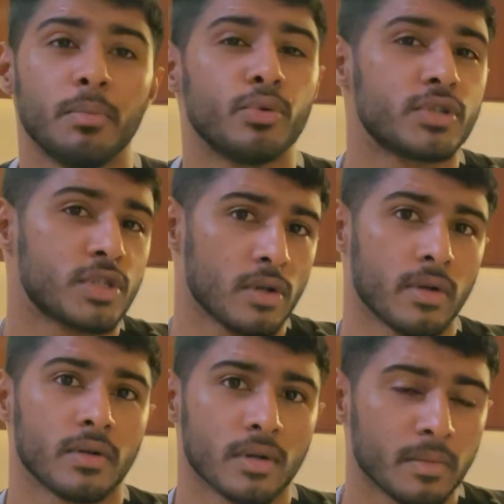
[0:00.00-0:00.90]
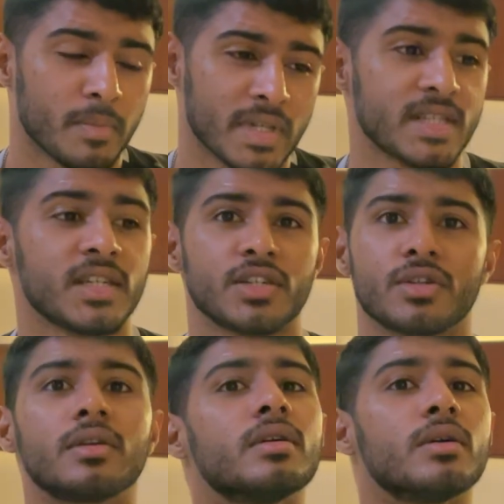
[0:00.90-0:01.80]
puts your
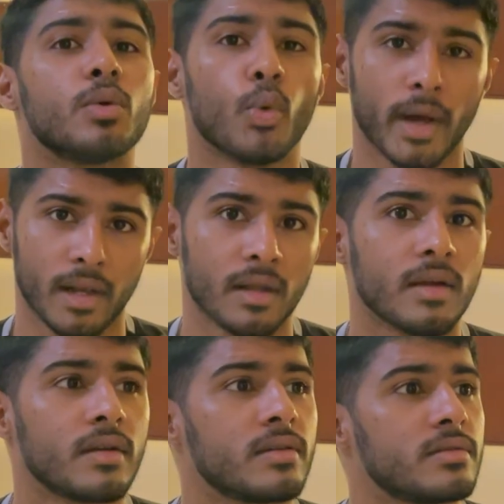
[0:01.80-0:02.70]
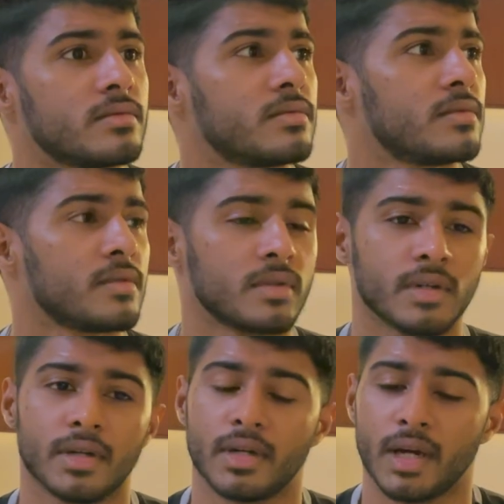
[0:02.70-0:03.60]
message well.
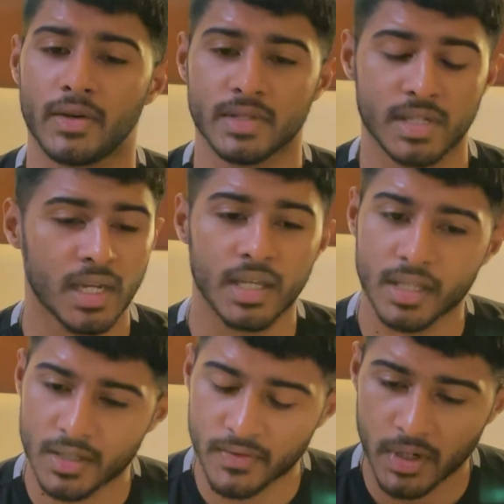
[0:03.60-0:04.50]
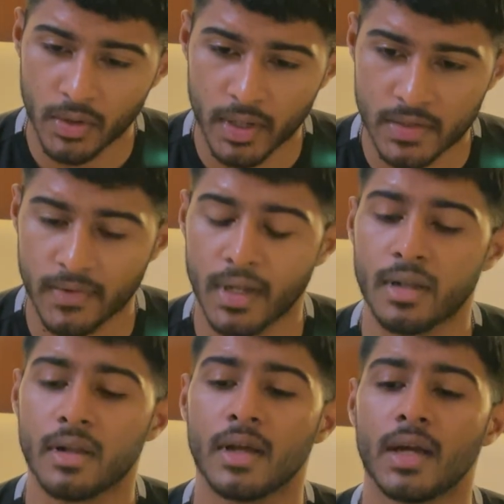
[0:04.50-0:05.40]
I was telling in this video as well
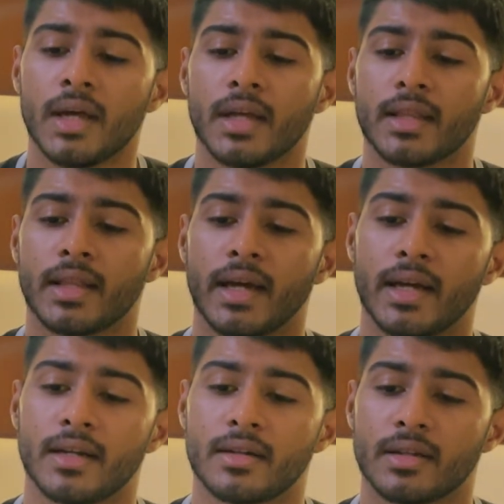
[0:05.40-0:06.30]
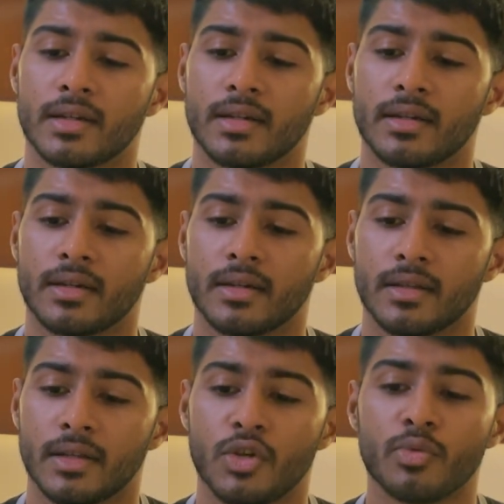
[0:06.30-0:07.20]
that
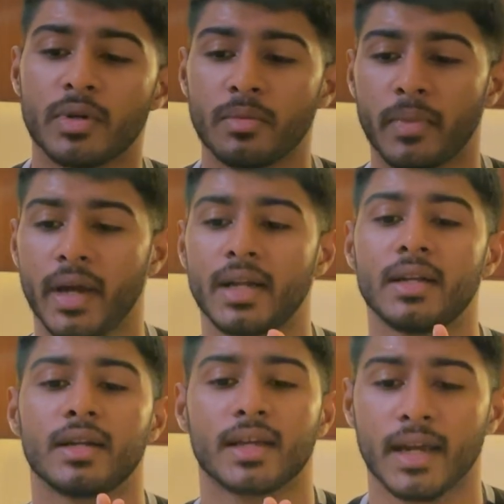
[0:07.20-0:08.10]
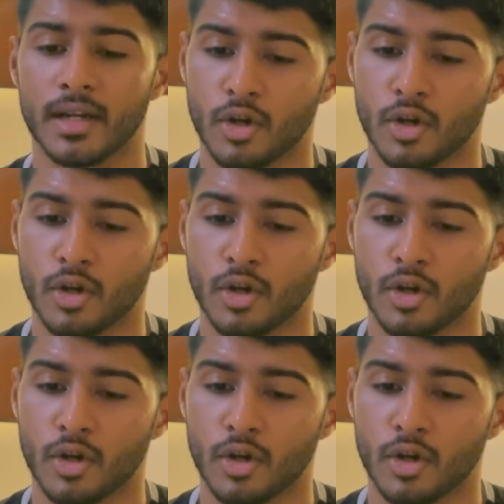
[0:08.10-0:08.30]
the human mind can